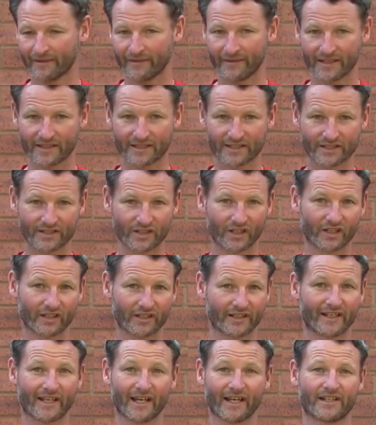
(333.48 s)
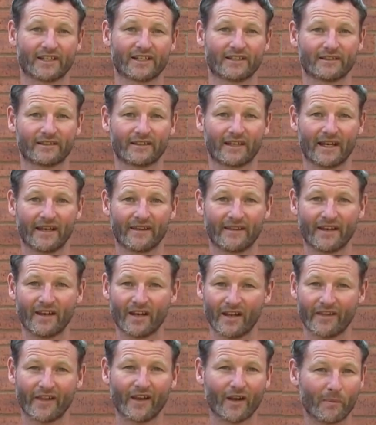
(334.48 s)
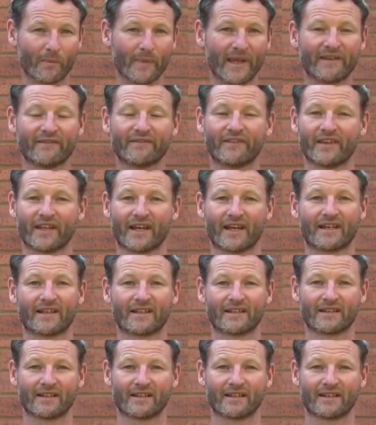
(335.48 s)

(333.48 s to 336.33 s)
this is not going to cut it. Okay, they're not meant for that.